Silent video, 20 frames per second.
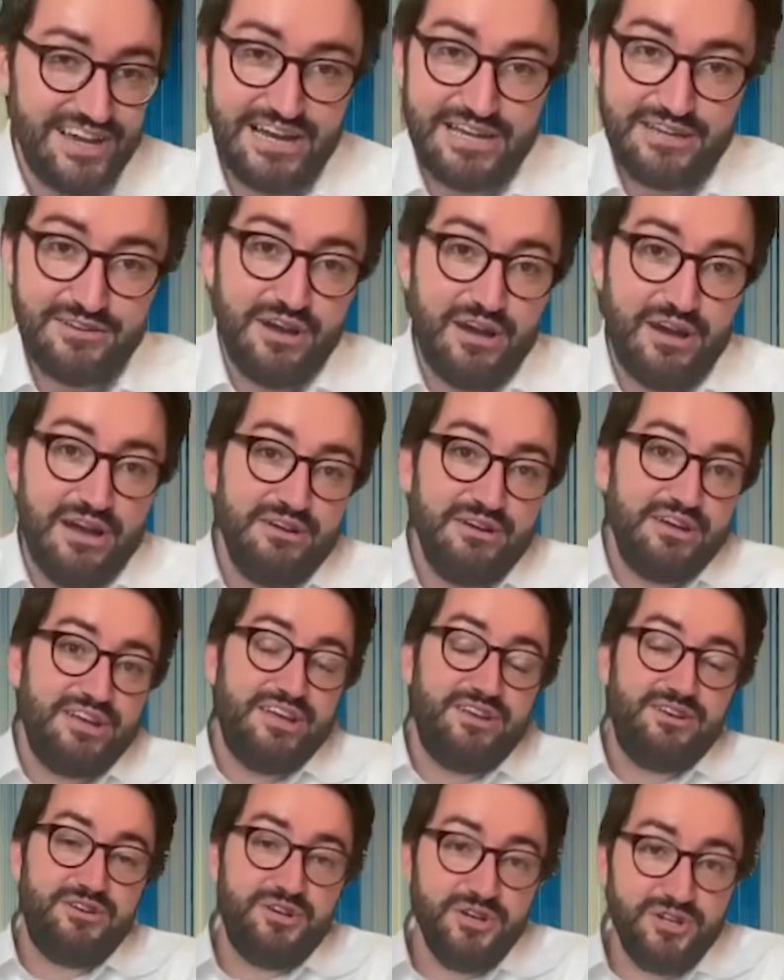I
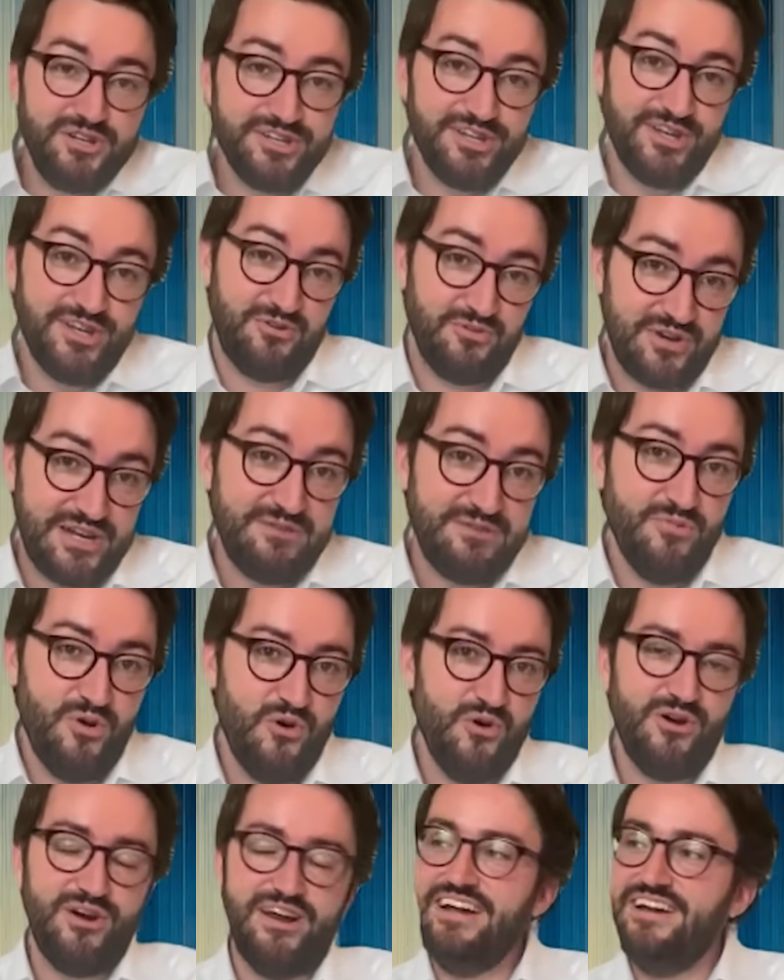couldn't agree
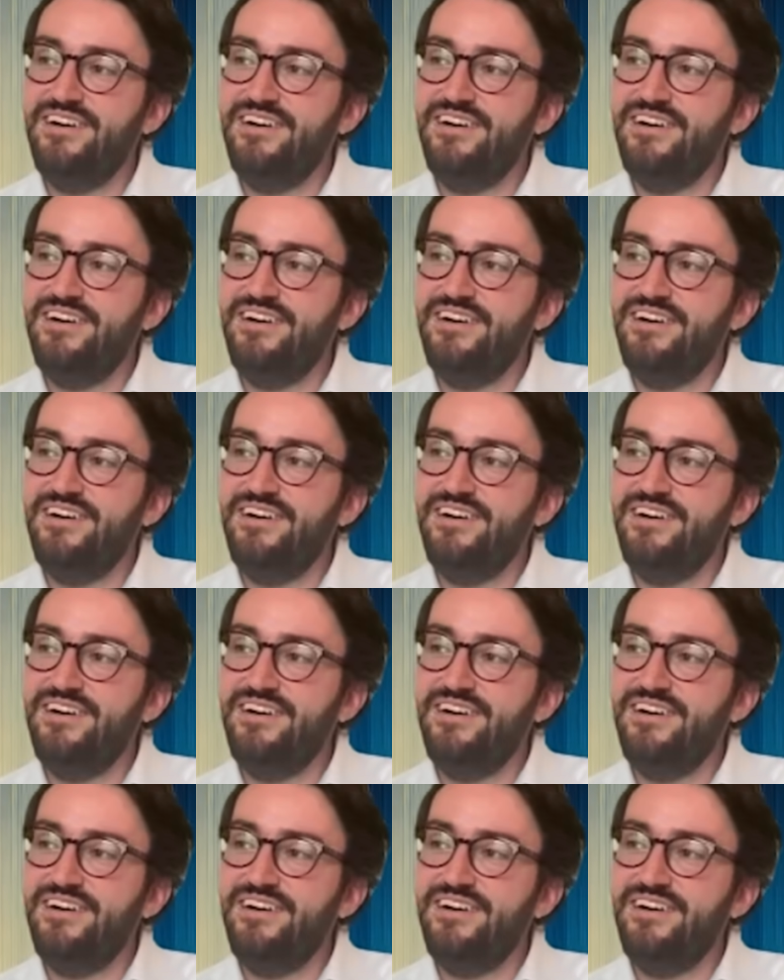more.